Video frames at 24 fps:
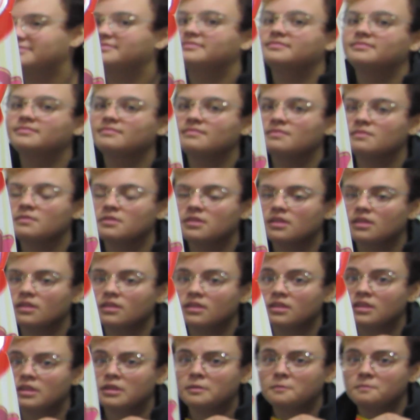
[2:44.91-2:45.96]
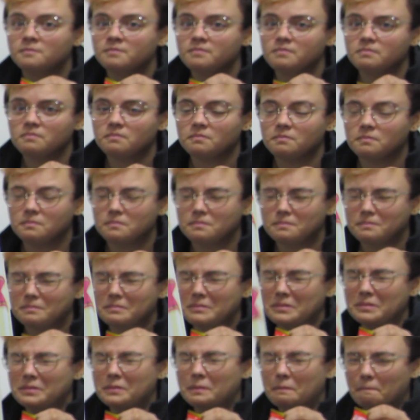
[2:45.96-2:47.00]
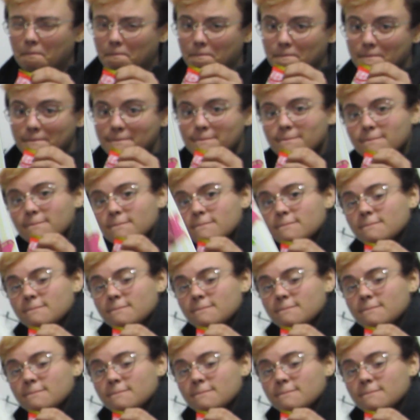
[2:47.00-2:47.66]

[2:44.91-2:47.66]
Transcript: But they are pancake! And we've been so